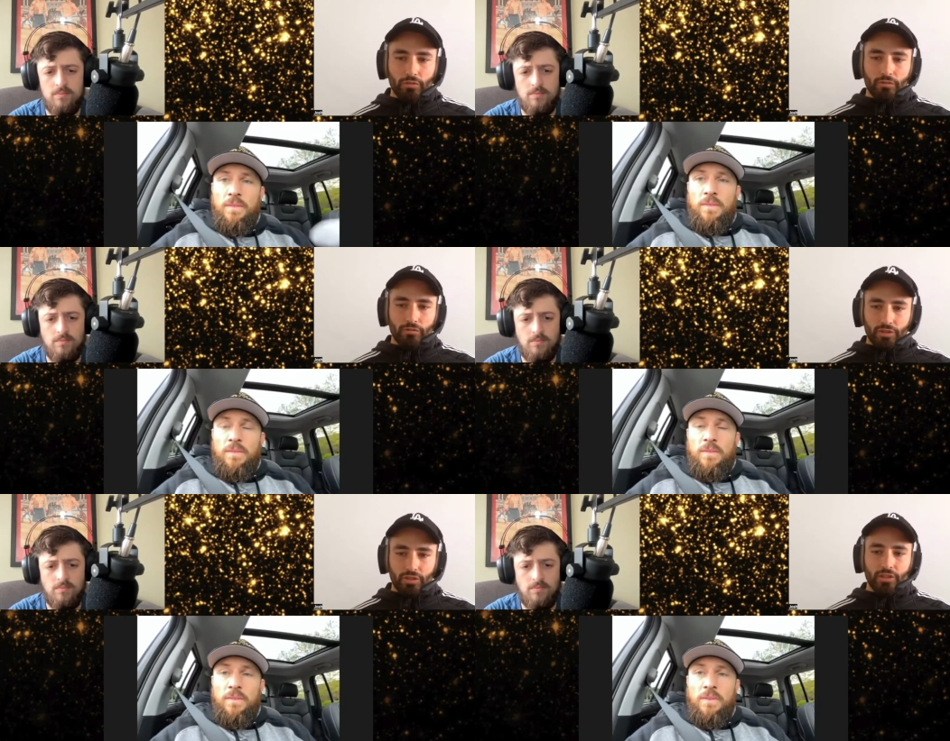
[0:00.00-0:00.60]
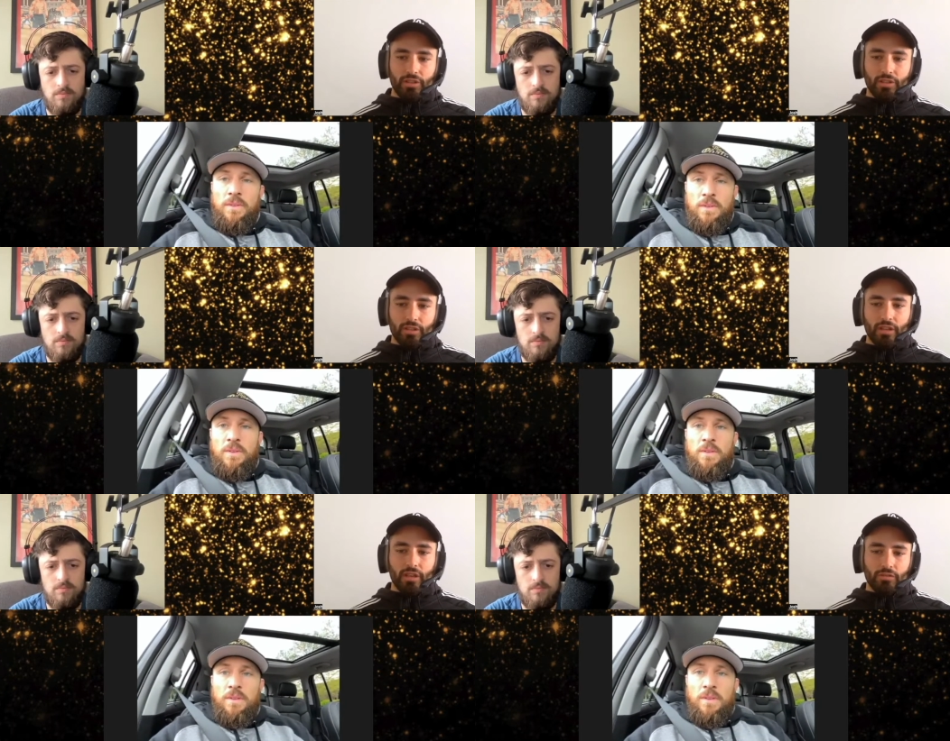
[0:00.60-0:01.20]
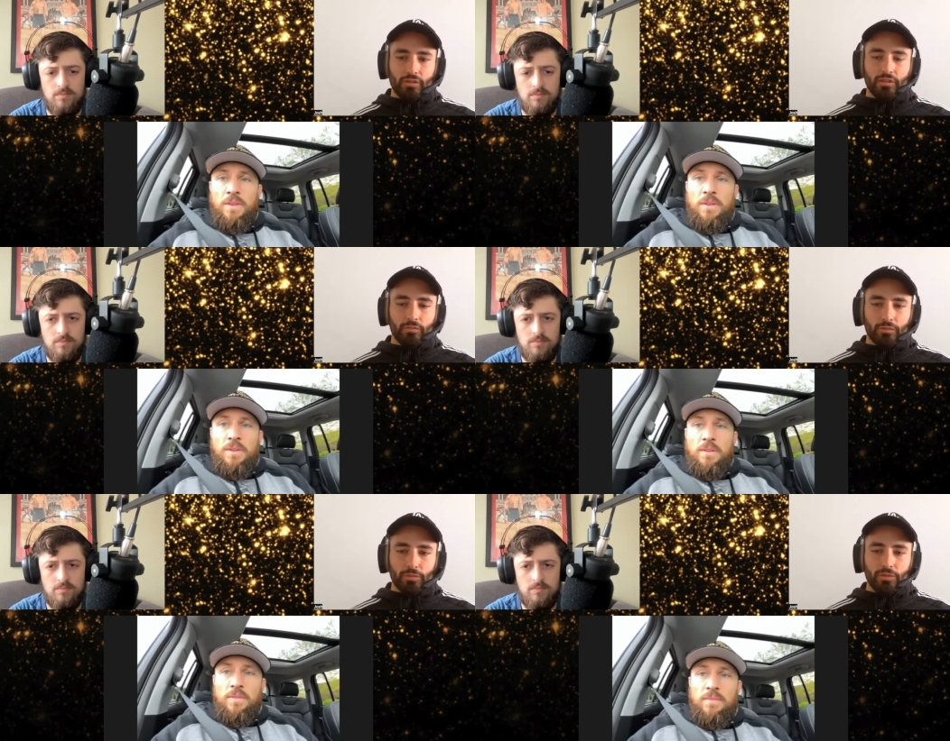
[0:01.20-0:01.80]
Speaker 1: Resilience is the dark drug that
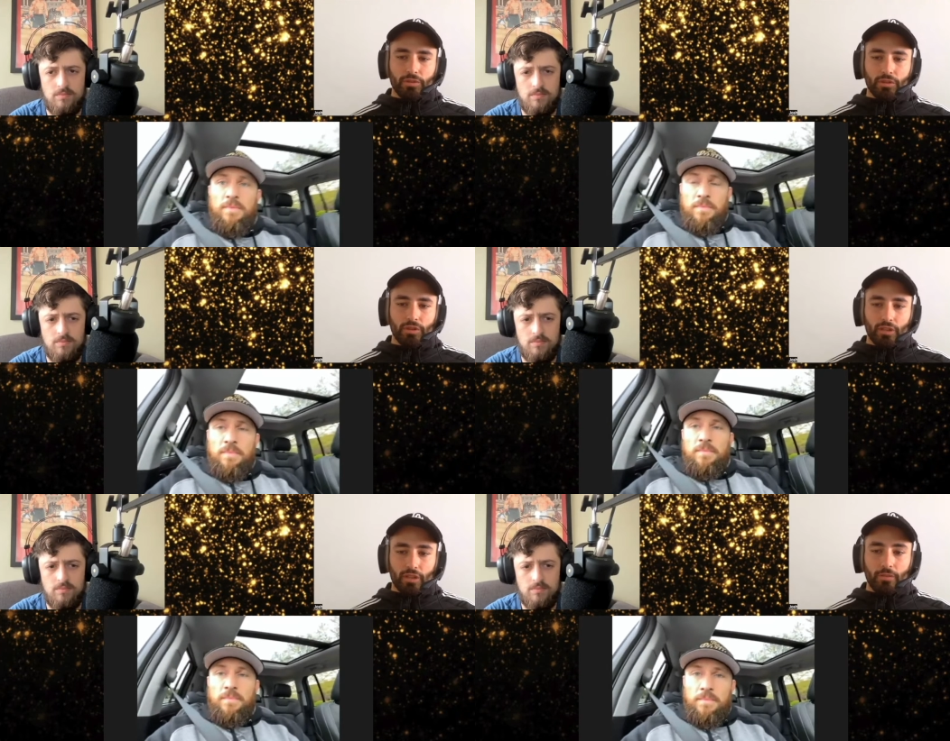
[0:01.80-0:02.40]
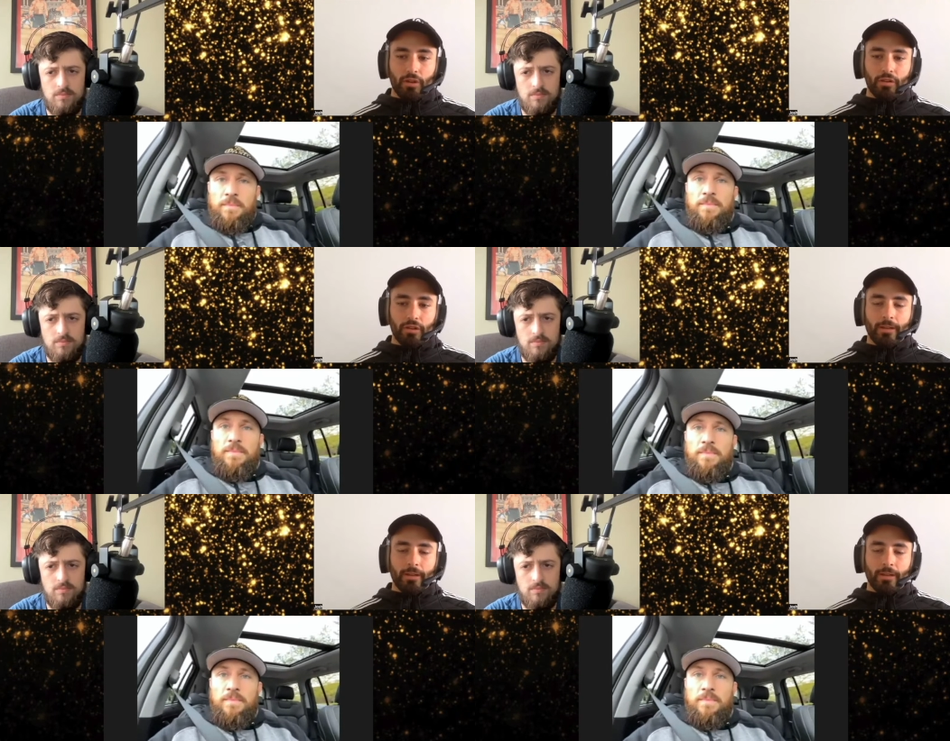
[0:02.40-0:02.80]
whispers to you, keep going